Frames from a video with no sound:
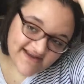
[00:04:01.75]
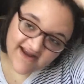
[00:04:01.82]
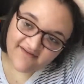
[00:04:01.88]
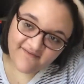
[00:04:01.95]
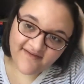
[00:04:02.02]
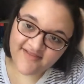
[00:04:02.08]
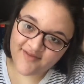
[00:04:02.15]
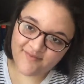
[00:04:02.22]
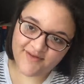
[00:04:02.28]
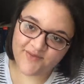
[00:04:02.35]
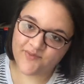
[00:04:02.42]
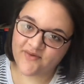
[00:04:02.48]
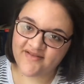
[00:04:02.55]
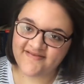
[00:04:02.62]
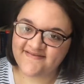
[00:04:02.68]
I read them
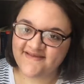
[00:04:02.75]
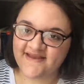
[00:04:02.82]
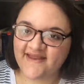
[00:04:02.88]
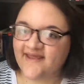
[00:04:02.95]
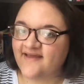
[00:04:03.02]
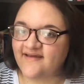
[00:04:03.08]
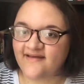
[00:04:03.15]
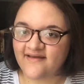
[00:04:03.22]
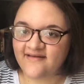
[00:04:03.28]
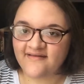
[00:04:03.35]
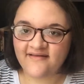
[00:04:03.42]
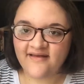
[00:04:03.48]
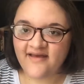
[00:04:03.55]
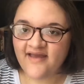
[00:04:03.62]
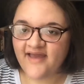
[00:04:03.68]
in one sitting,
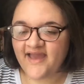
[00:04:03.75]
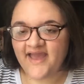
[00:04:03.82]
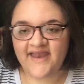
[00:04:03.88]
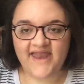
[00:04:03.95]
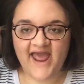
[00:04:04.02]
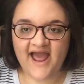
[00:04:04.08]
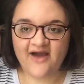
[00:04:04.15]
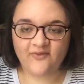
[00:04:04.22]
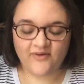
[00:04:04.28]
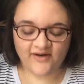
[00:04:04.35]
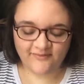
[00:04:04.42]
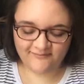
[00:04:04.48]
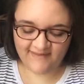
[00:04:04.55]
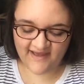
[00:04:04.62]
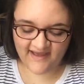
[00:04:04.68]
an
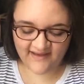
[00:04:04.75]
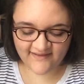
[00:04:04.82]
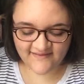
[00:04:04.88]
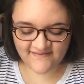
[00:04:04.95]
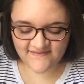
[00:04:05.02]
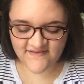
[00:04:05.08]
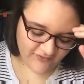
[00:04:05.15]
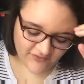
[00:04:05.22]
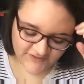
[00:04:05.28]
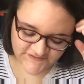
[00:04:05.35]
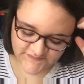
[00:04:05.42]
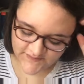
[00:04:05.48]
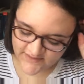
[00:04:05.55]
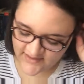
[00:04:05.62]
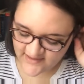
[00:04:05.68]
hour max. First
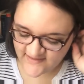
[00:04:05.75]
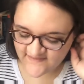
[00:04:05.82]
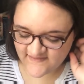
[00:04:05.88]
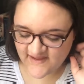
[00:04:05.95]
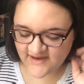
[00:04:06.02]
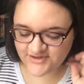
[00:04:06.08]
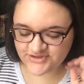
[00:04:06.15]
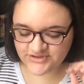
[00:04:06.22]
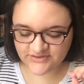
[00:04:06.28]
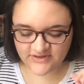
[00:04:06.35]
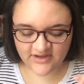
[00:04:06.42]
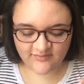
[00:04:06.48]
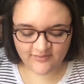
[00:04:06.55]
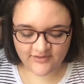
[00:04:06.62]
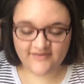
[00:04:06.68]
one is actually
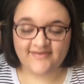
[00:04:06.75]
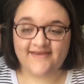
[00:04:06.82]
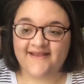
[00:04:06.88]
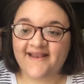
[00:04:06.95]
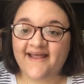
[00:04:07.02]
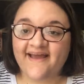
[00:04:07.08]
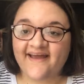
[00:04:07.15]
a book that